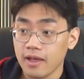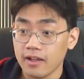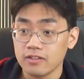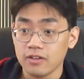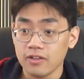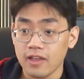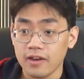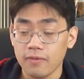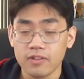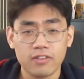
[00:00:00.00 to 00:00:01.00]
Until
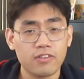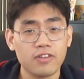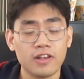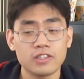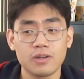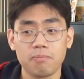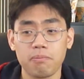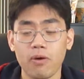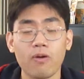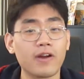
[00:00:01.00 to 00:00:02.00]
then, it was such a
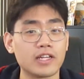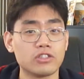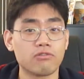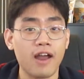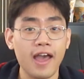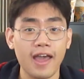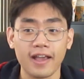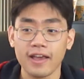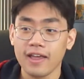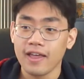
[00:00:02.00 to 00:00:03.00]
boring drag.